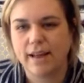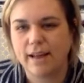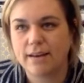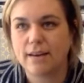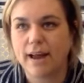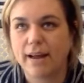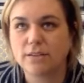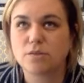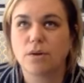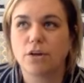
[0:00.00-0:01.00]
And I
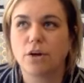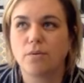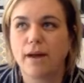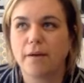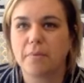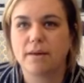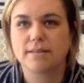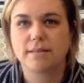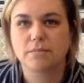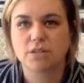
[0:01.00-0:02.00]
just want to go back
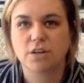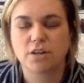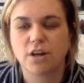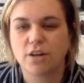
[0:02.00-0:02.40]
because I'm certain